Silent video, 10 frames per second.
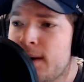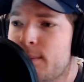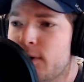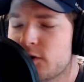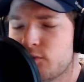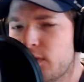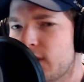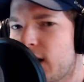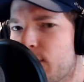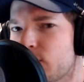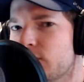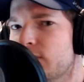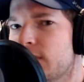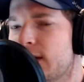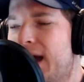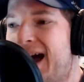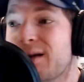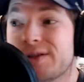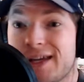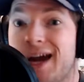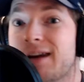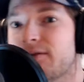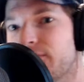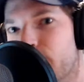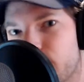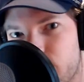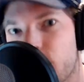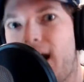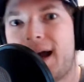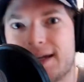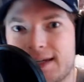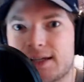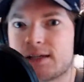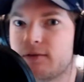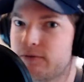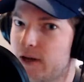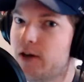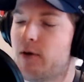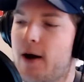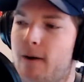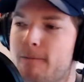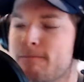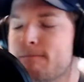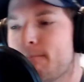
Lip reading: But it's really an opportunity outside of practice to figure out